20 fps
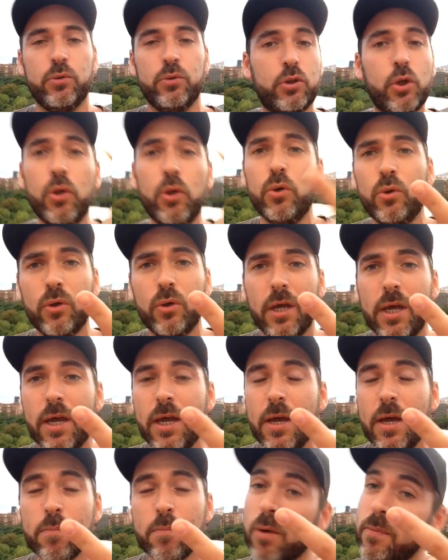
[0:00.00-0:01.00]
Two,
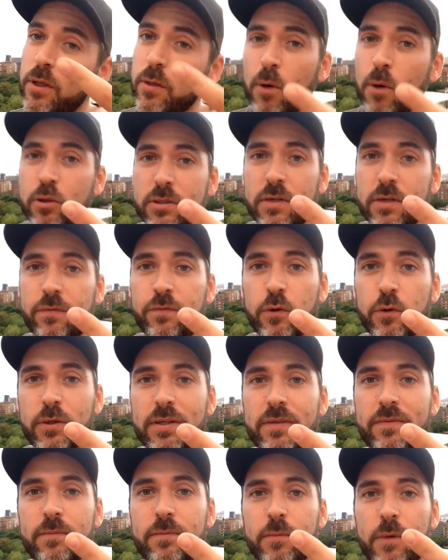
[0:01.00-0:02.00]
probably the most
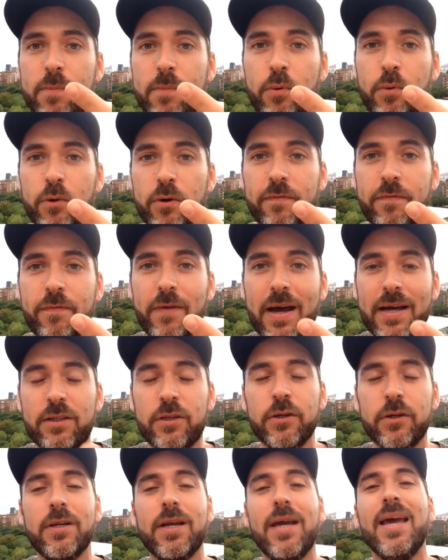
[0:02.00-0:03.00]
important
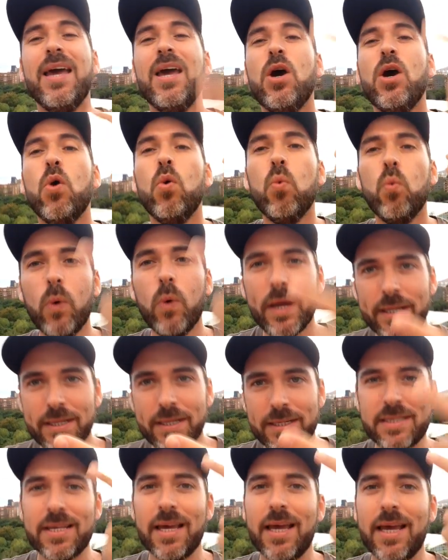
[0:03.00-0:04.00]
factor,
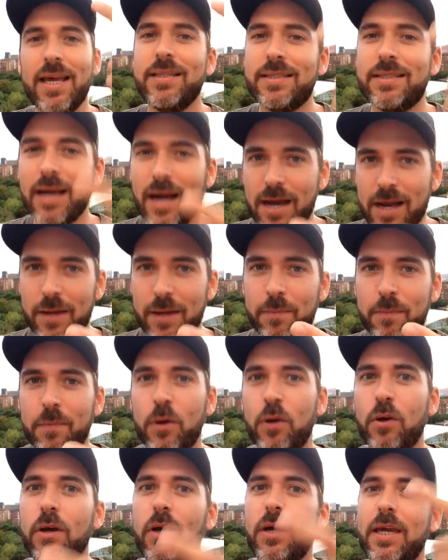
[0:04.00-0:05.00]
wins and time
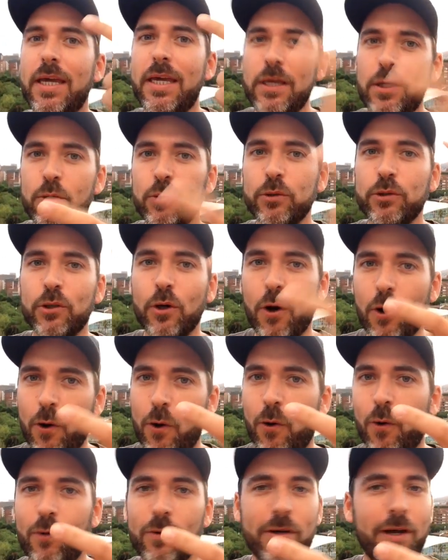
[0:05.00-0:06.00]
heals
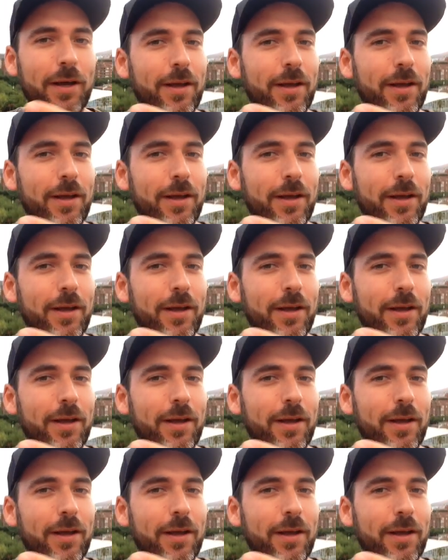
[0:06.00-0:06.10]
all.